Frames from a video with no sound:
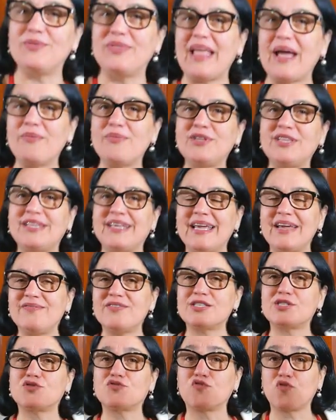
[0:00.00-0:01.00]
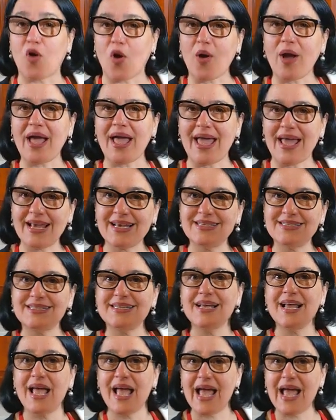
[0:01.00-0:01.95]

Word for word: They would give us raw eggs